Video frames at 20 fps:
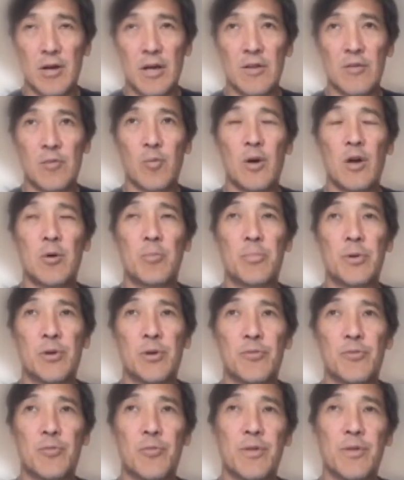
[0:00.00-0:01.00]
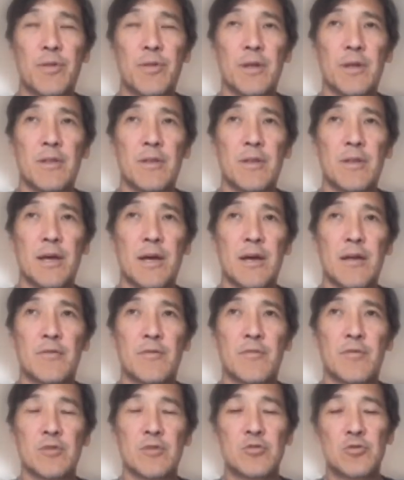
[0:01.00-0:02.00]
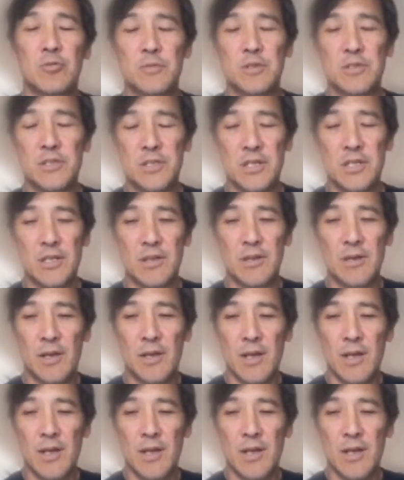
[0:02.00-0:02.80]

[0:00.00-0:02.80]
as well built within that virtual machine.